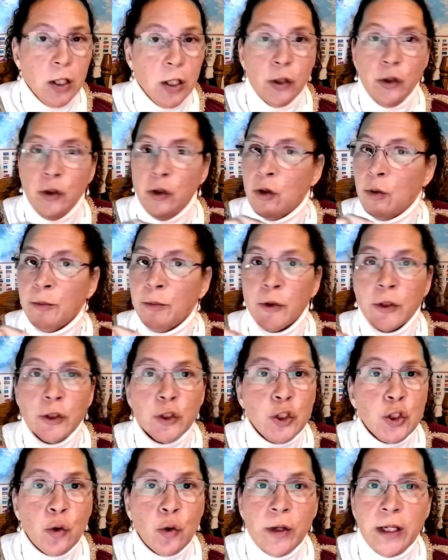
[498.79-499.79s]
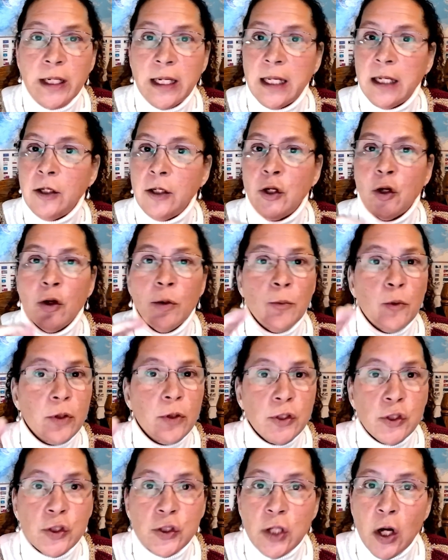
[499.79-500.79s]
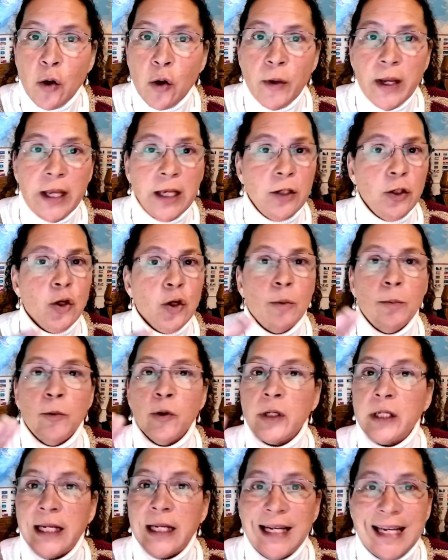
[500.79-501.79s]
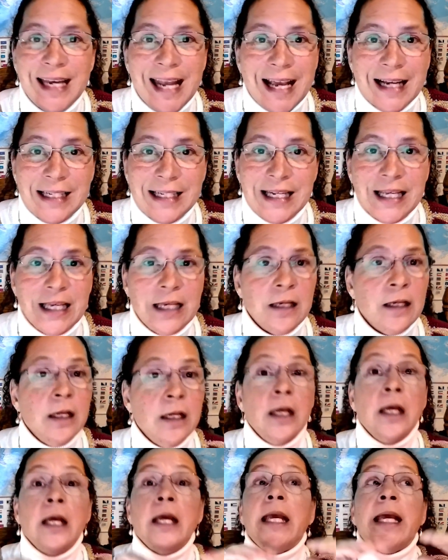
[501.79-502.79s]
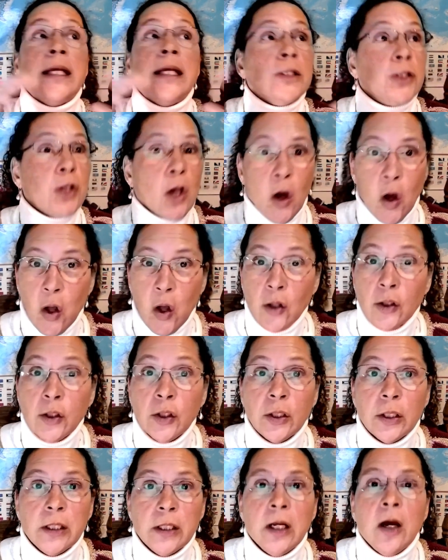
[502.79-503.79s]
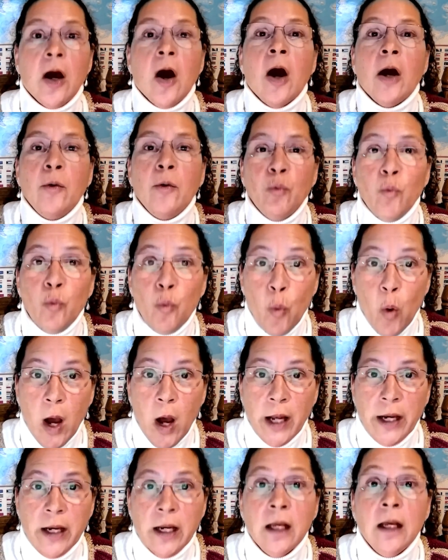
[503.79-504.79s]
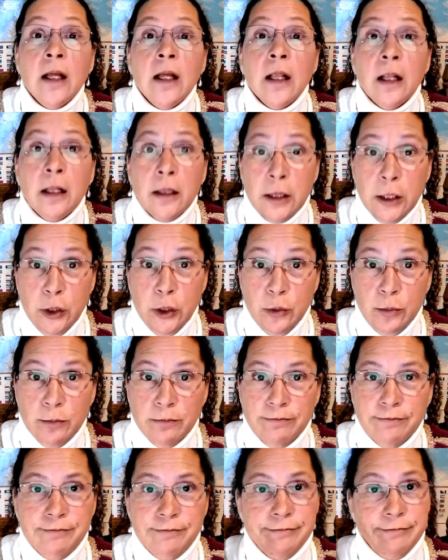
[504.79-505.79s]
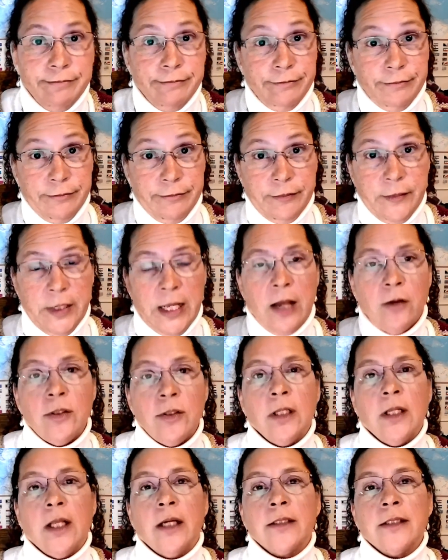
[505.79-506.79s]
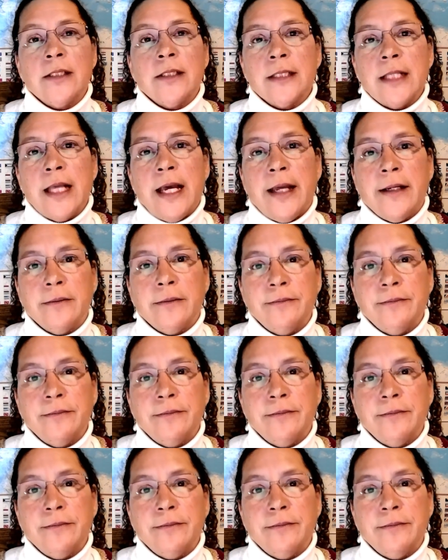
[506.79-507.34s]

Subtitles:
No more joining, no more sewing, no more connecting. It's all good on one loom. How deluxe is that?